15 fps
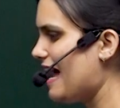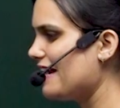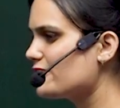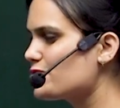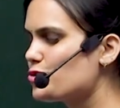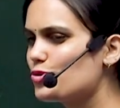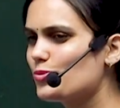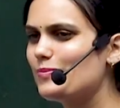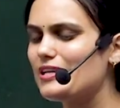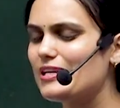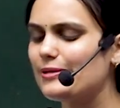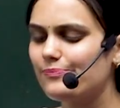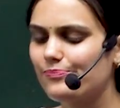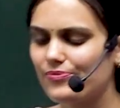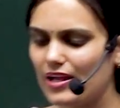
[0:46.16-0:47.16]
acts to
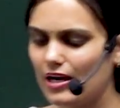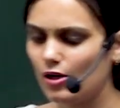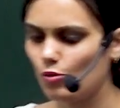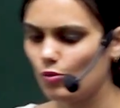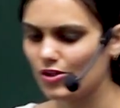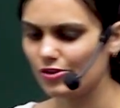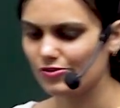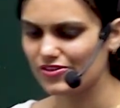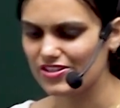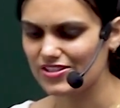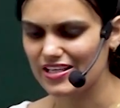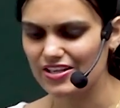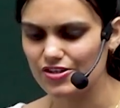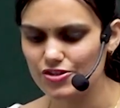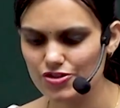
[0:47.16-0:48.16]
be uh, one of the
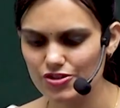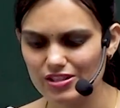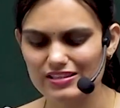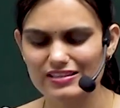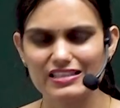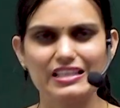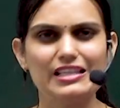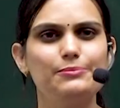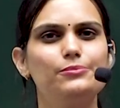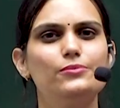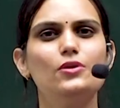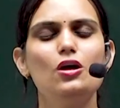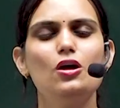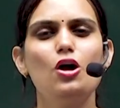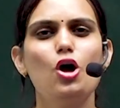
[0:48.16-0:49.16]
central theme
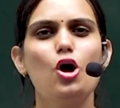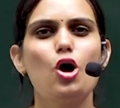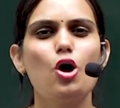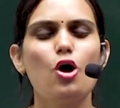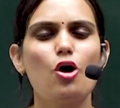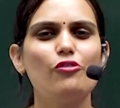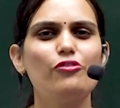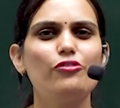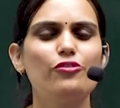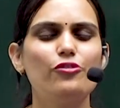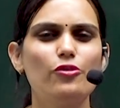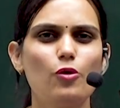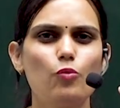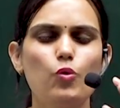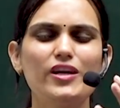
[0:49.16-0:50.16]
of
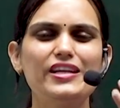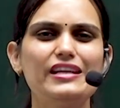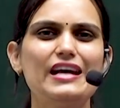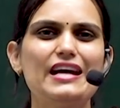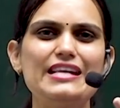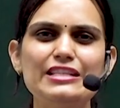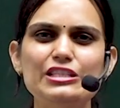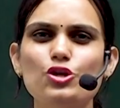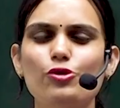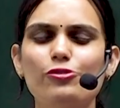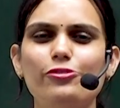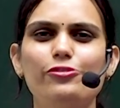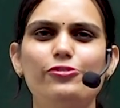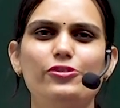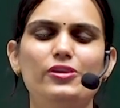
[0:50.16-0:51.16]
what kind
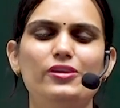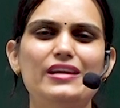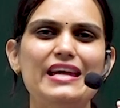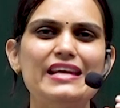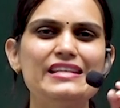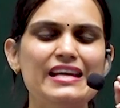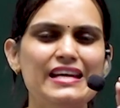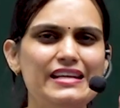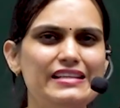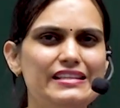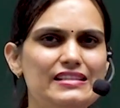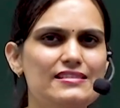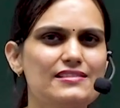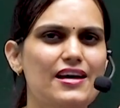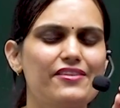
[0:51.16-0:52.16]
of uh,
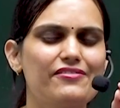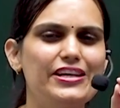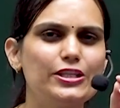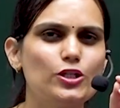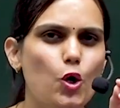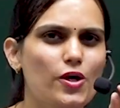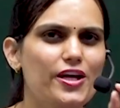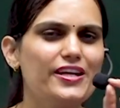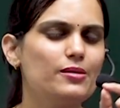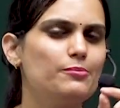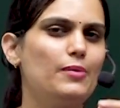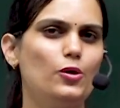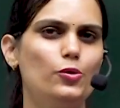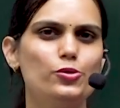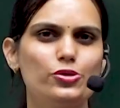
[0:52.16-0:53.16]
inheritance are we talking
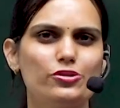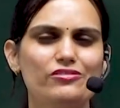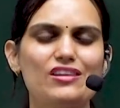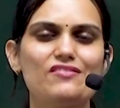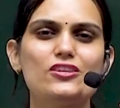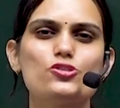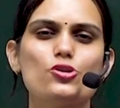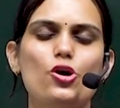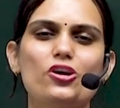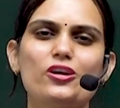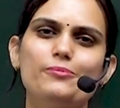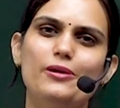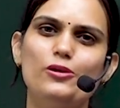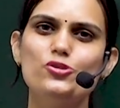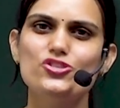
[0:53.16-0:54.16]
about when we talk
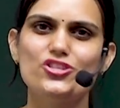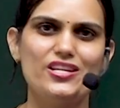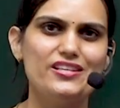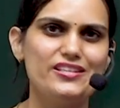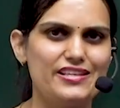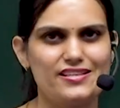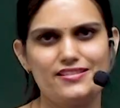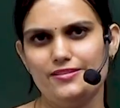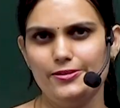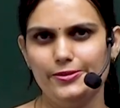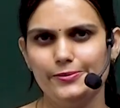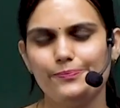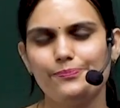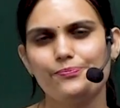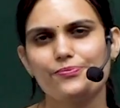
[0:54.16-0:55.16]
about genetics here?